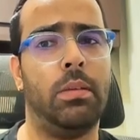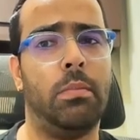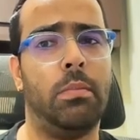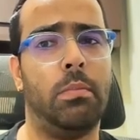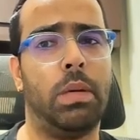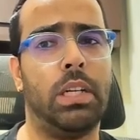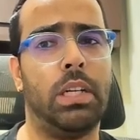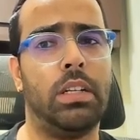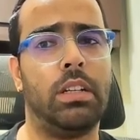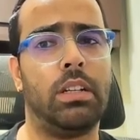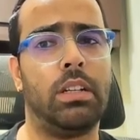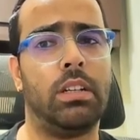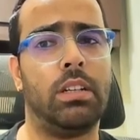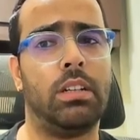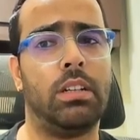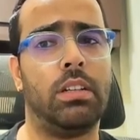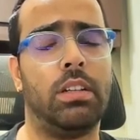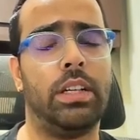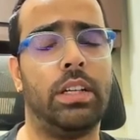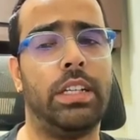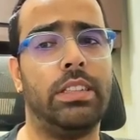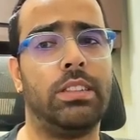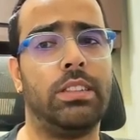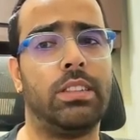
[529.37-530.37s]
but
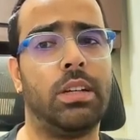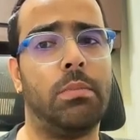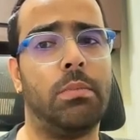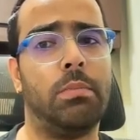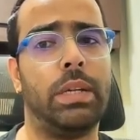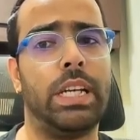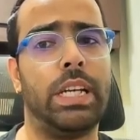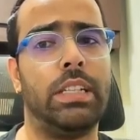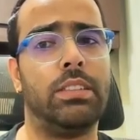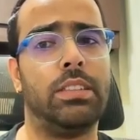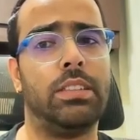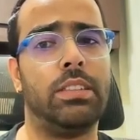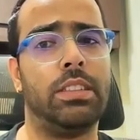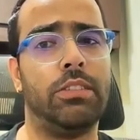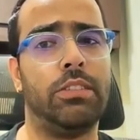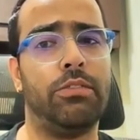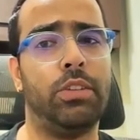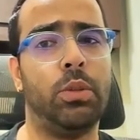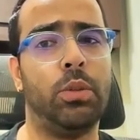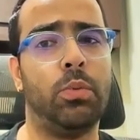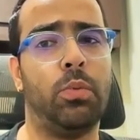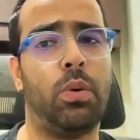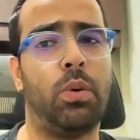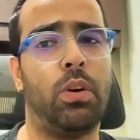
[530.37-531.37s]
in some cases, if
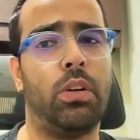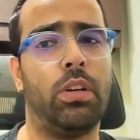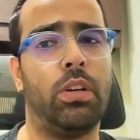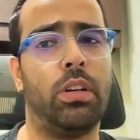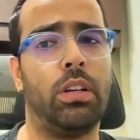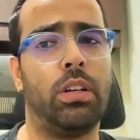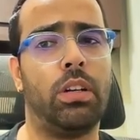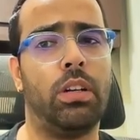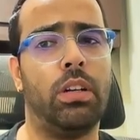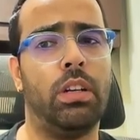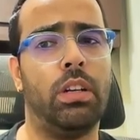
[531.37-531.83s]
you want